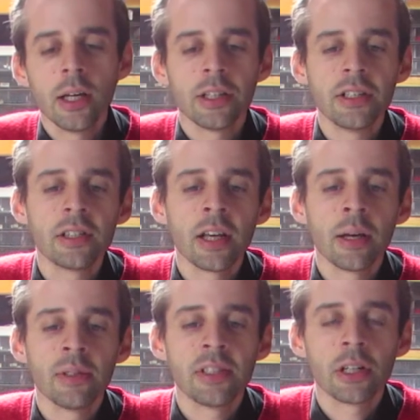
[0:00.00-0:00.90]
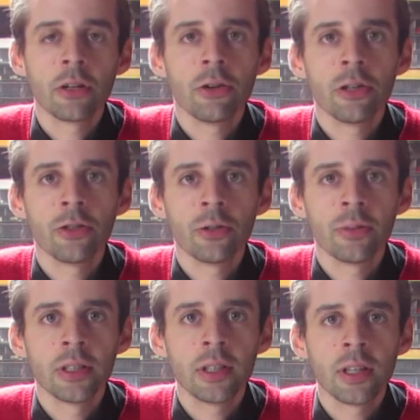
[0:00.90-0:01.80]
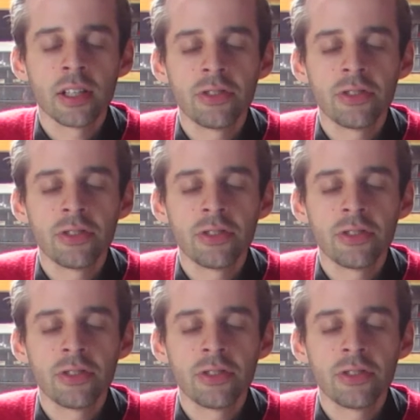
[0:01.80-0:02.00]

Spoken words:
This time it's a Corel class